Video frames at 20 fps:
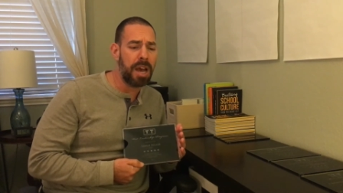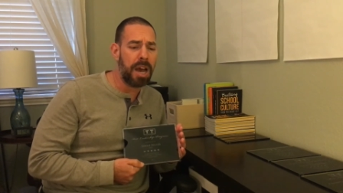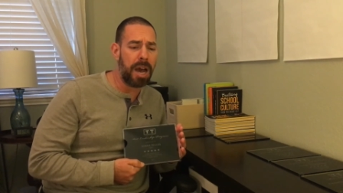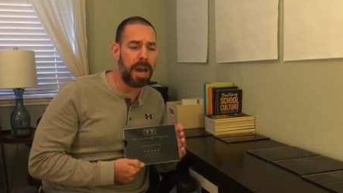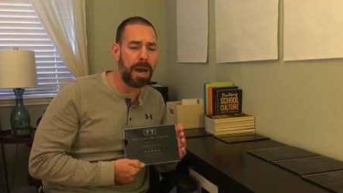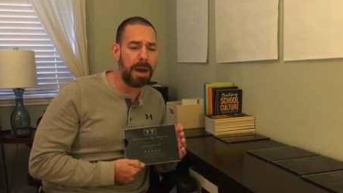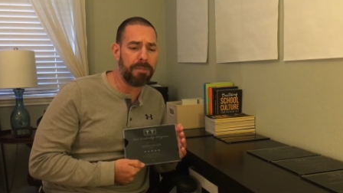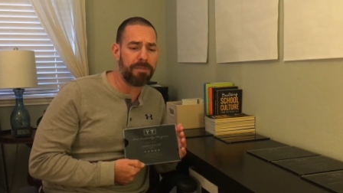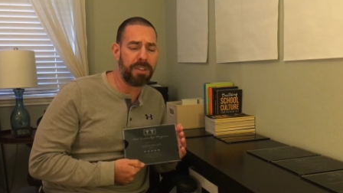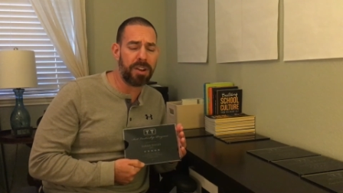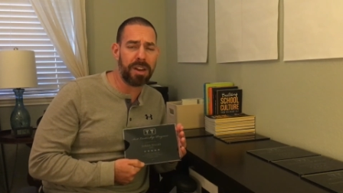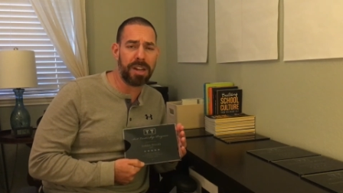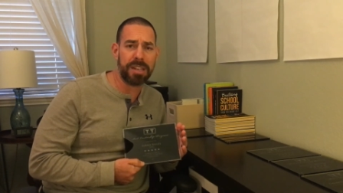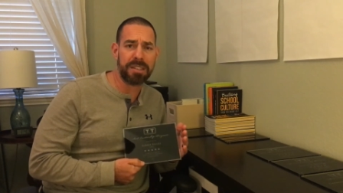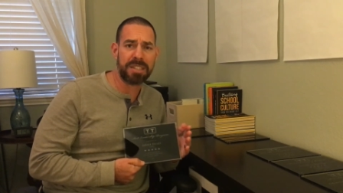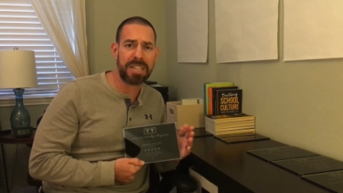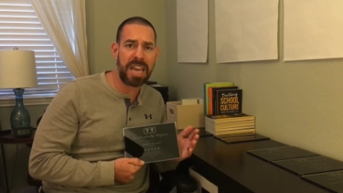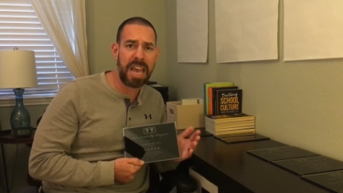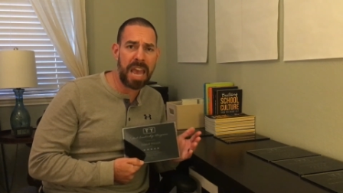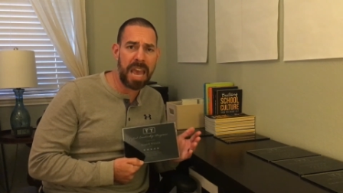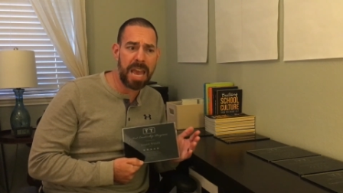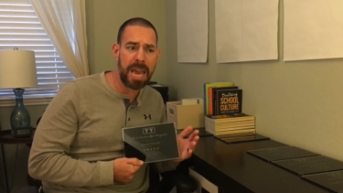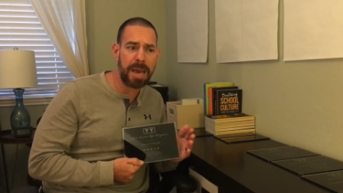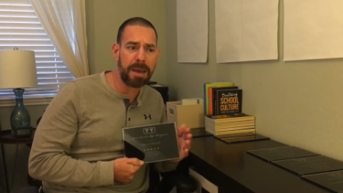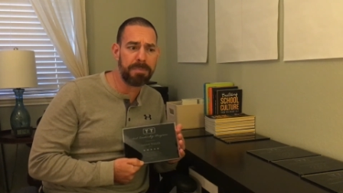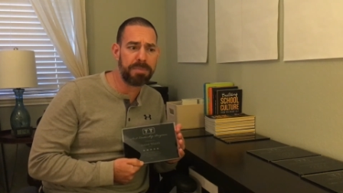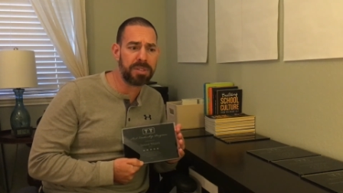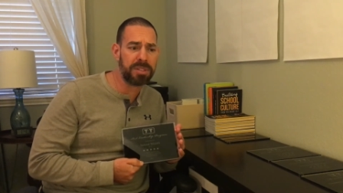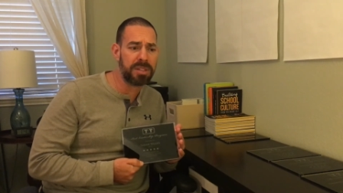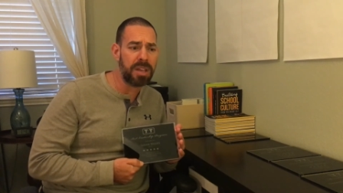um, various
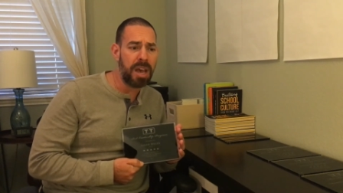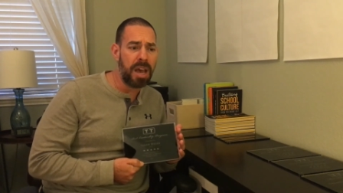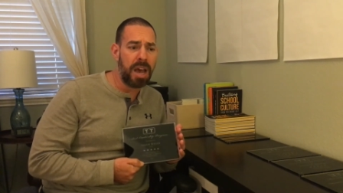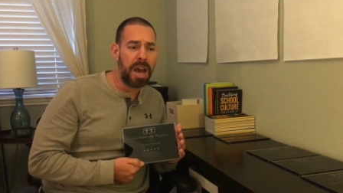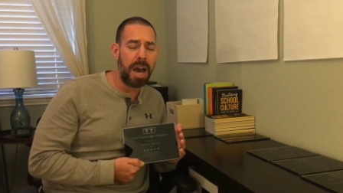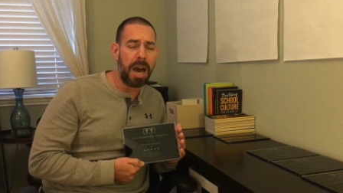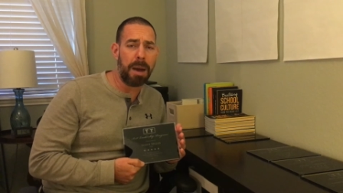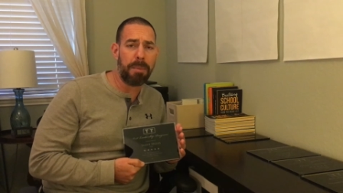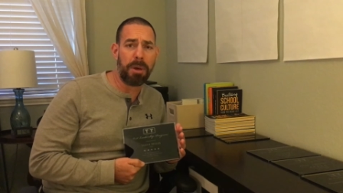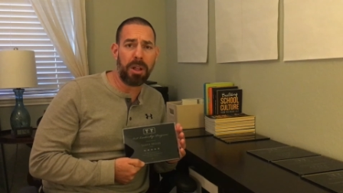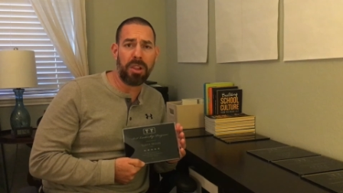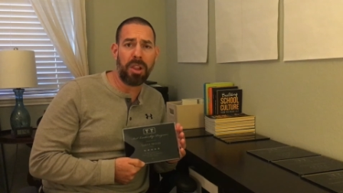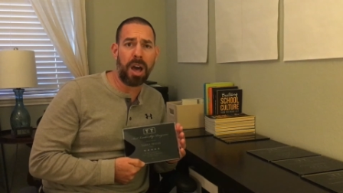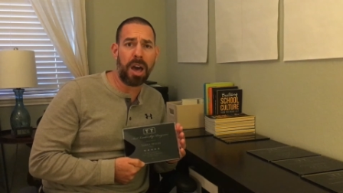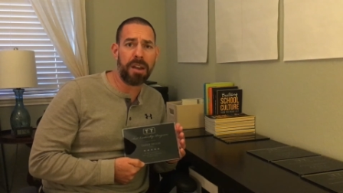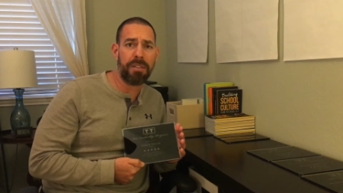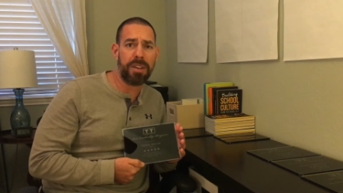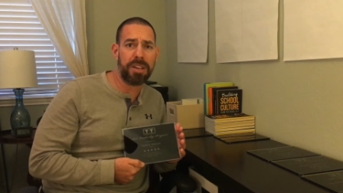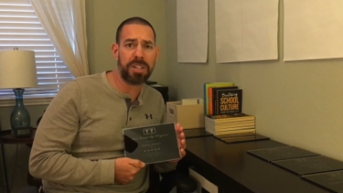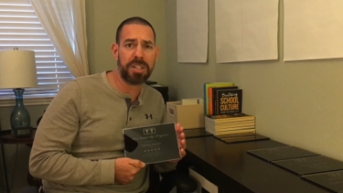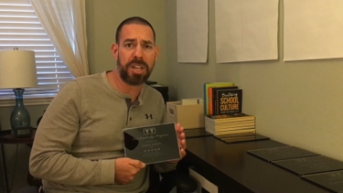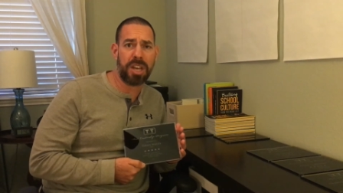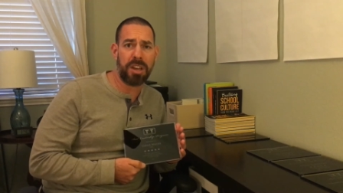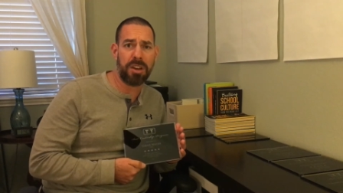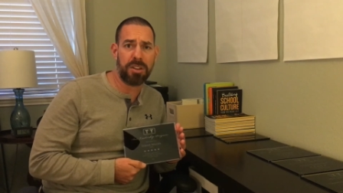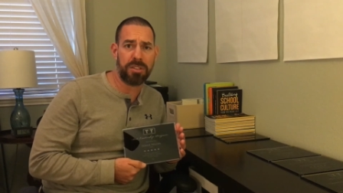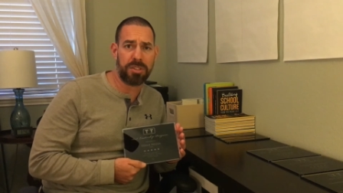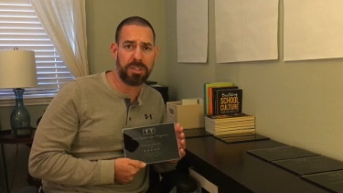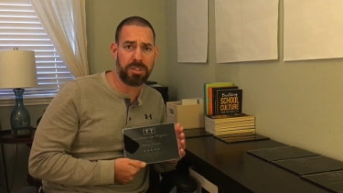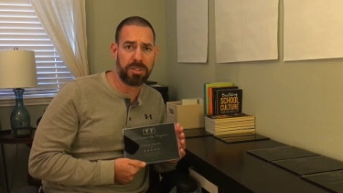camps, um, a lot of
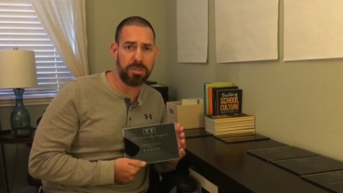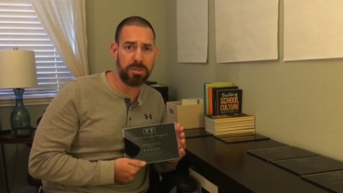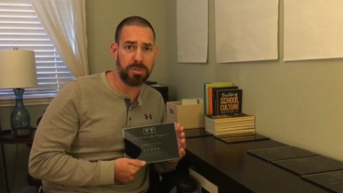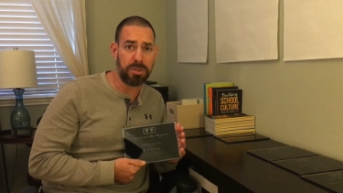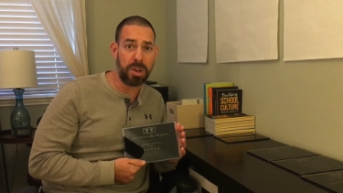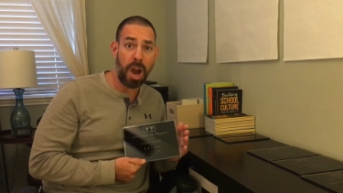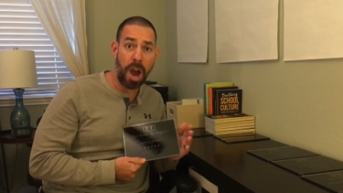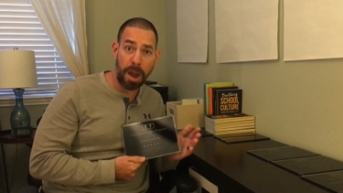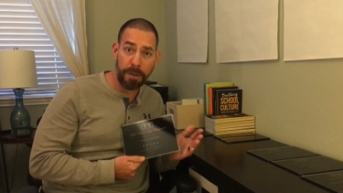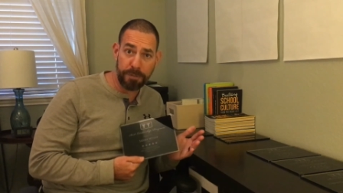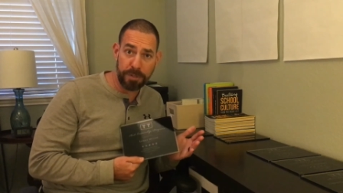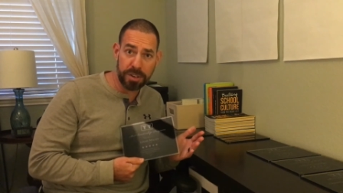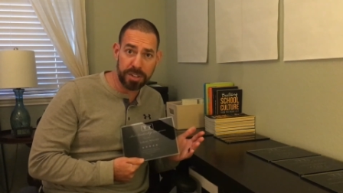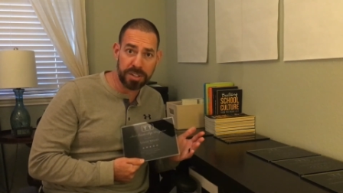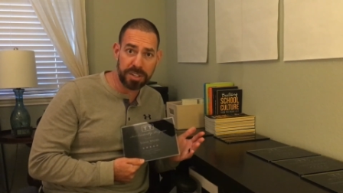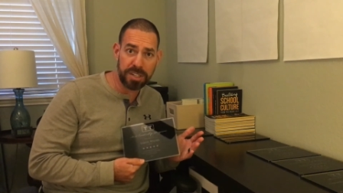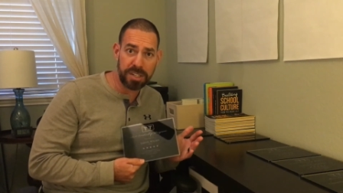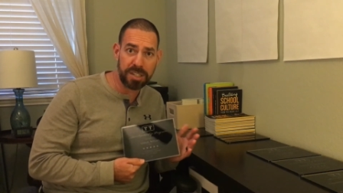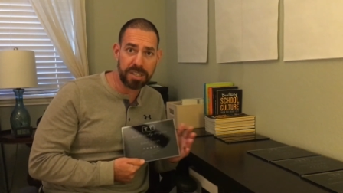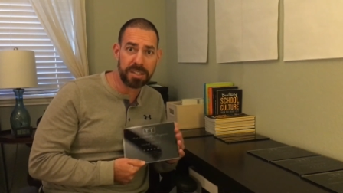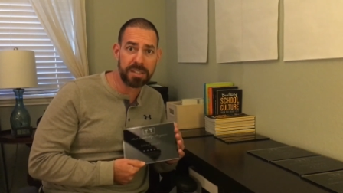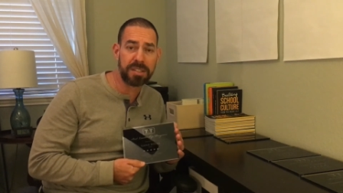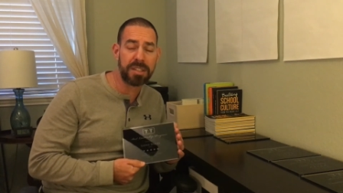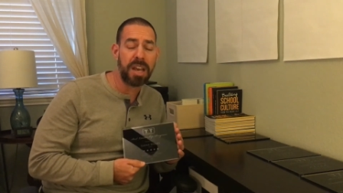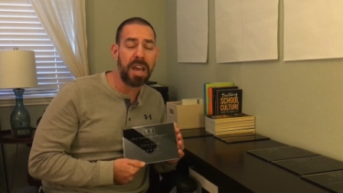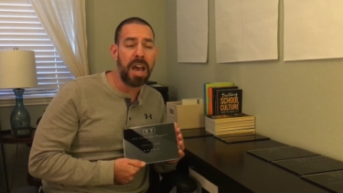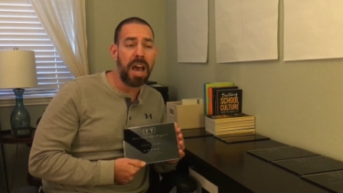educators that do conferences,